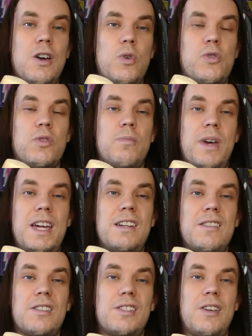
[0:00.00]
which was made
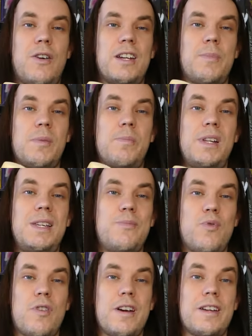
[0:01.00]
and signed by Billy
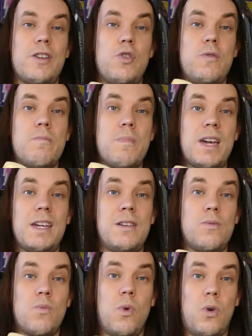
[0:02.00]
Bryan, who
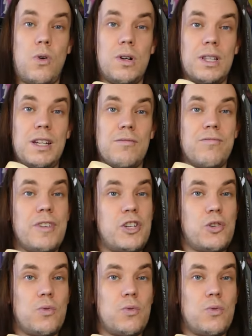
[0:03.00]
made and wore the original